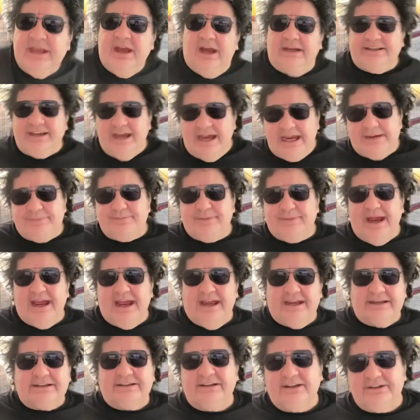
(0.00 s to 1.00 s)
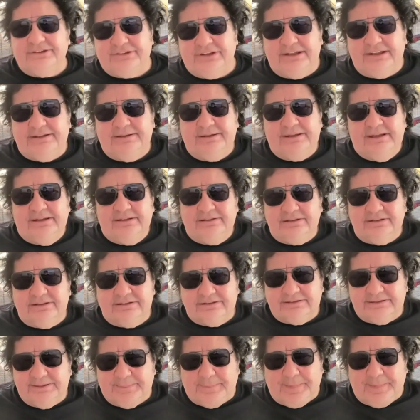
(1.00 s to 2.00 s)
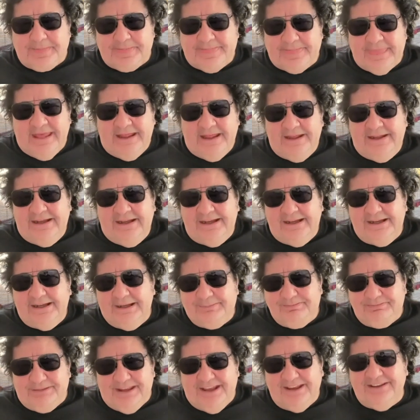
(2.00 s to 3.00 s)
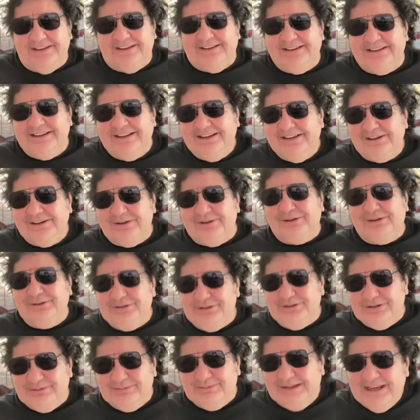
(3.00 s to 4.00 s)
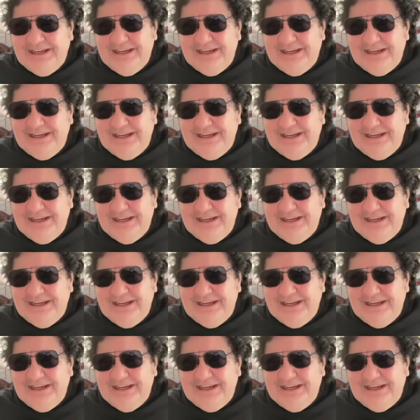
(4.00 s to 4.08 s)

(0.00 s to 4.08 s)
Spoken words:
I came back and I said, look, all you